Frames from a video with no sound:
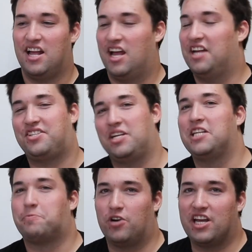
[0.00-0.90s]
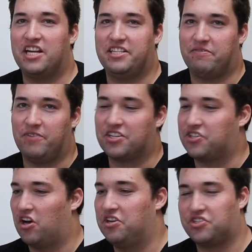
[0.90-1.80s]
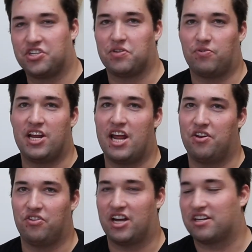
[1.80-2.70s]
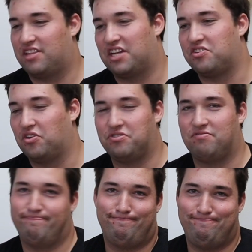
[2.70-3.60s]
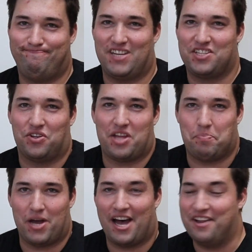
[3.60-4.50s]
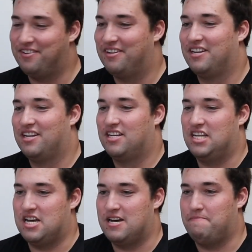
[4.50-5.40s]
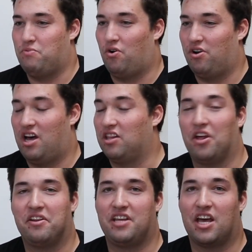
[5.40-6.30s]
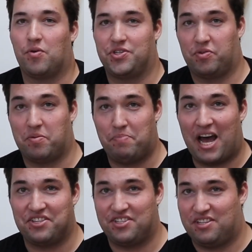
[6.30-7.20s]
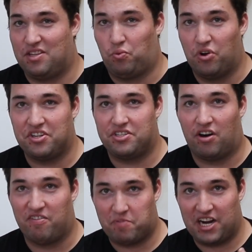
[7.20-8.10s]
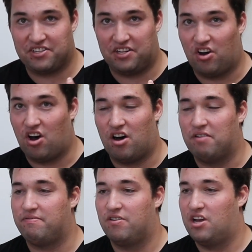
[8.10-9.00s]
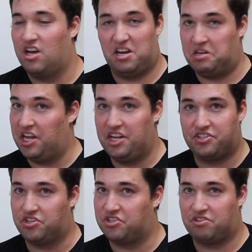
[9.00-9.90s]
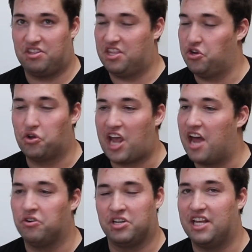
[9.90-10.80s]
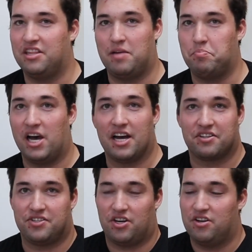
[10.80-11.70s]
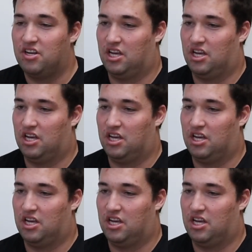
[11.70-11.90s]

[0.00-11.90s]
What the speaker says: It's pretty easy fix though. It's just a rehandle. Like, that's not that bad. A lot of the other ones where the wood itself breaks in half, it's just, you cannot get them back. So,